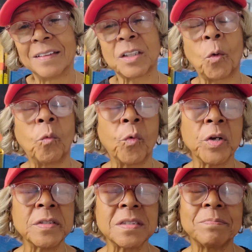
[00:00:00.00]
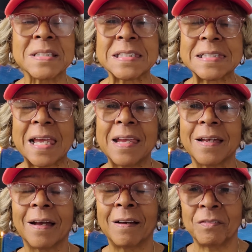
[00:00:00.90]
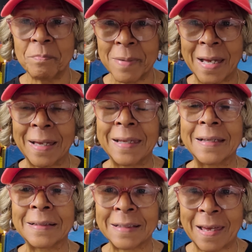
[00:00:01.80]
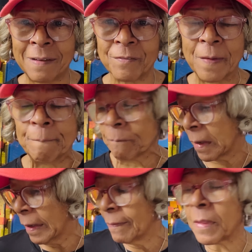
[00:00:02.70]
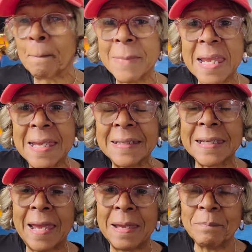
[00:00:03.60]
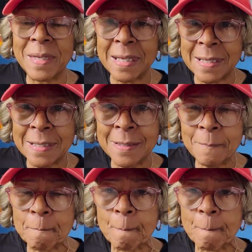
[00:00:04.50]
The worst mistake of my life. The man came in